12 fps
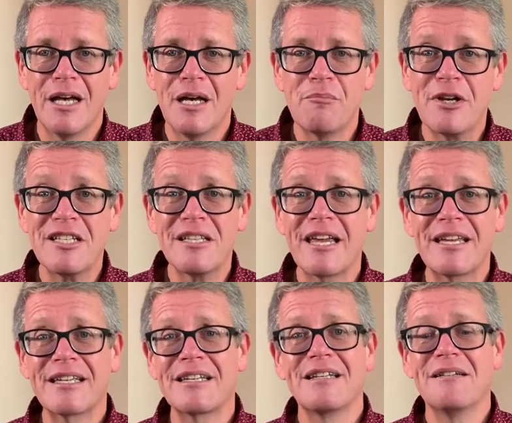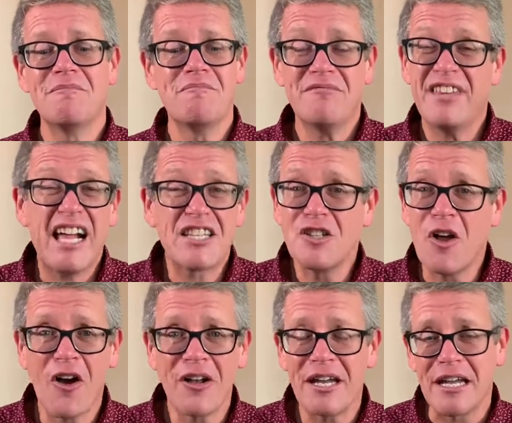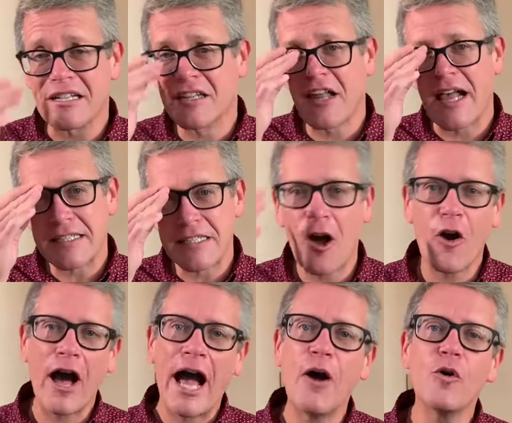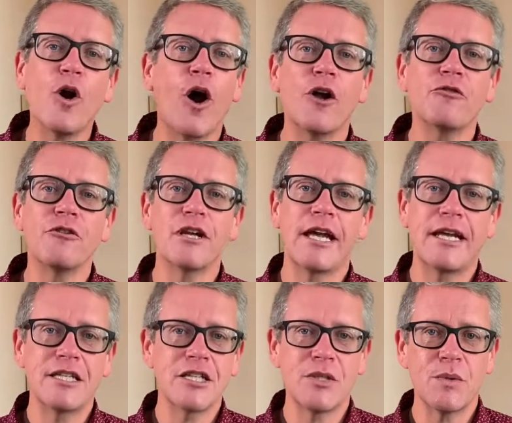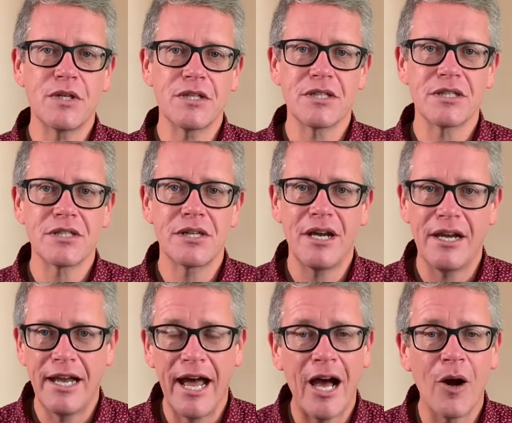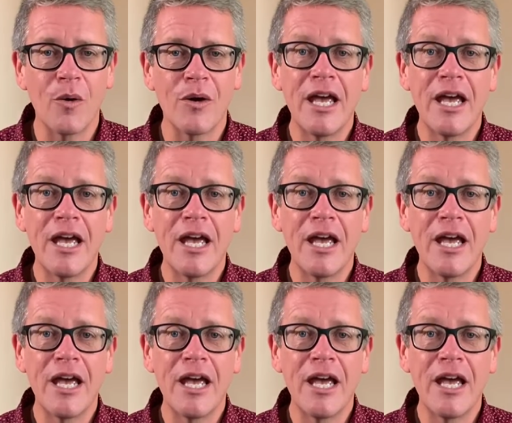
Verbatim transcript: But he's like, that's not it. That's not how God relates to us now.